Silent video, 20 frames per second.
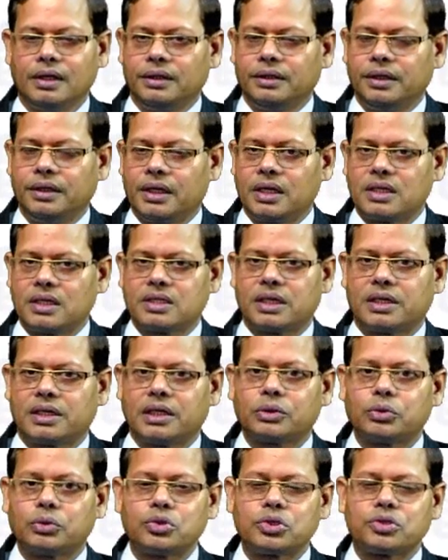There are
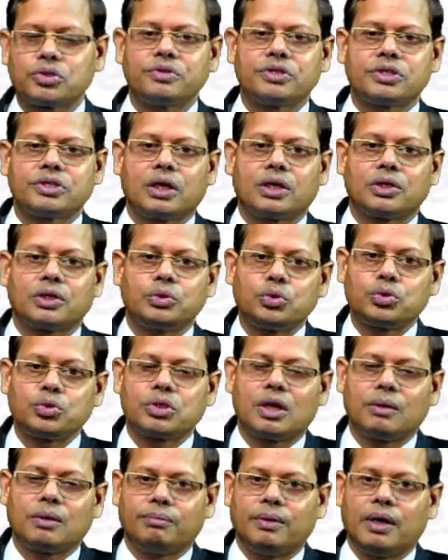certain goods which are
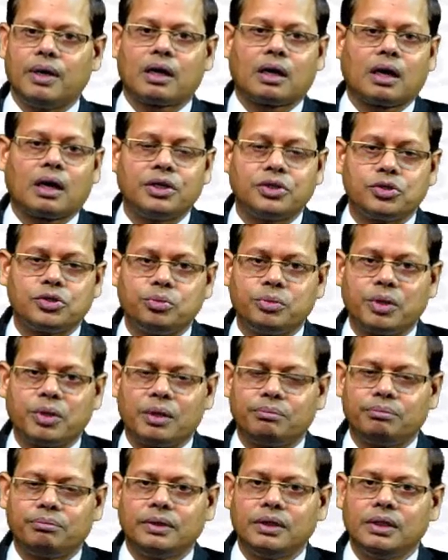used up or consumed up,
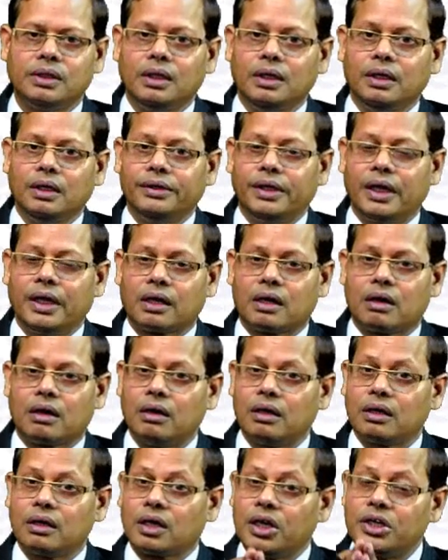they are
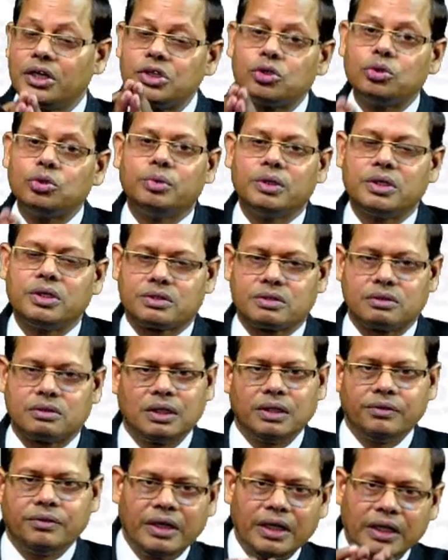called consumables.
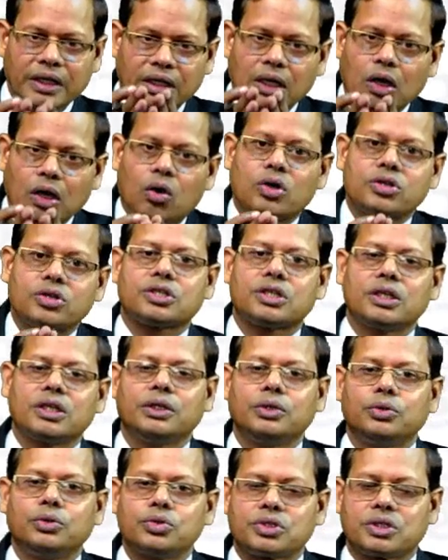Even in costing
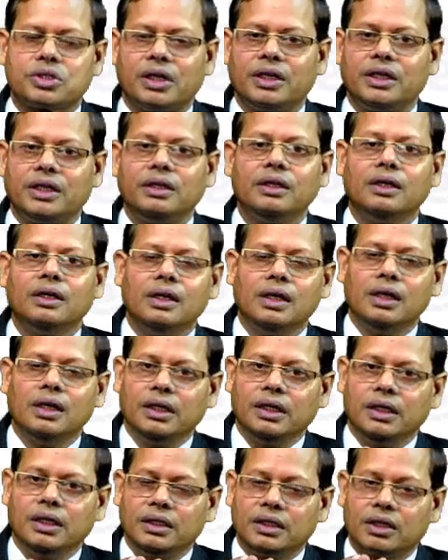you study,
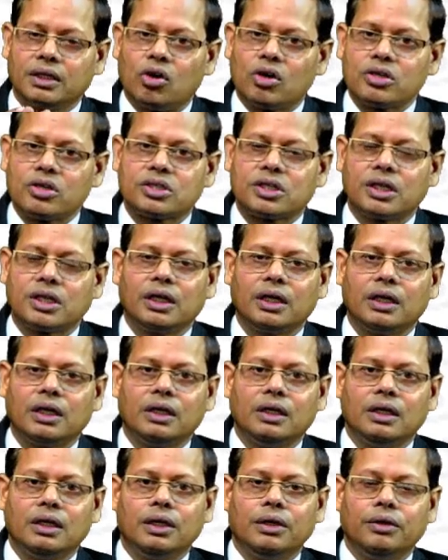in costing
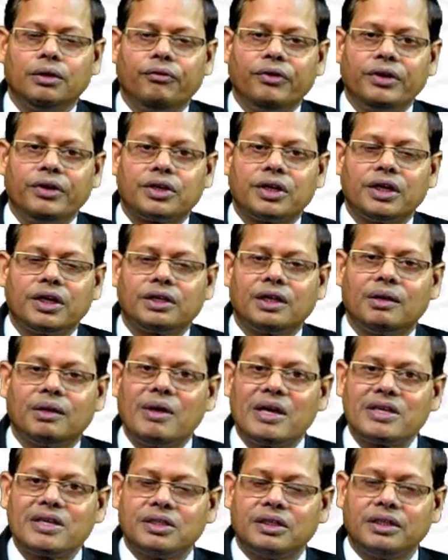we treat them
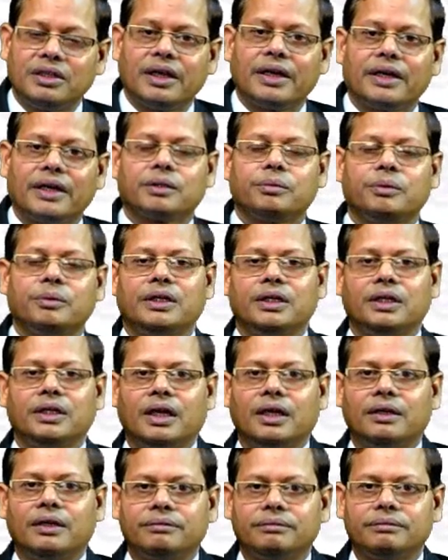as indirect
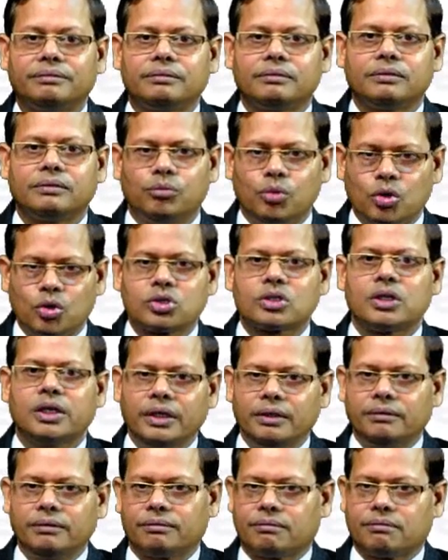material
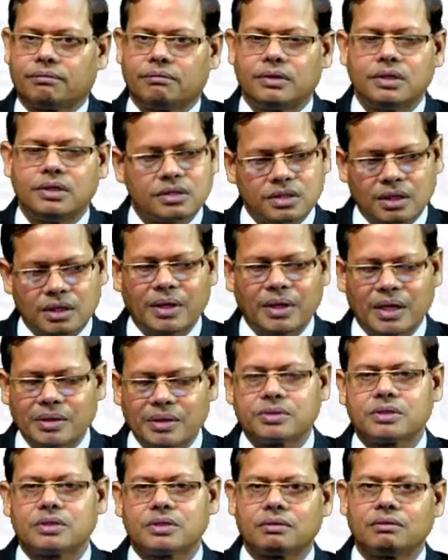mostly.
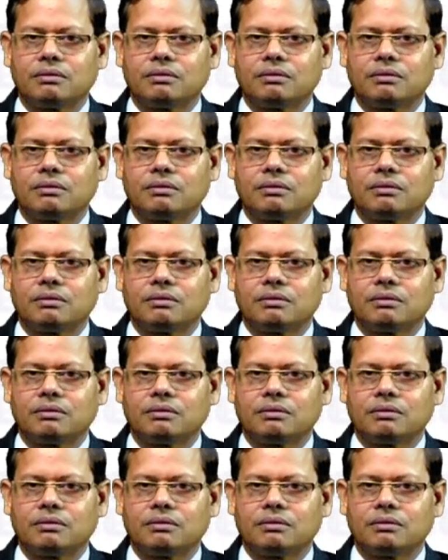Sometimes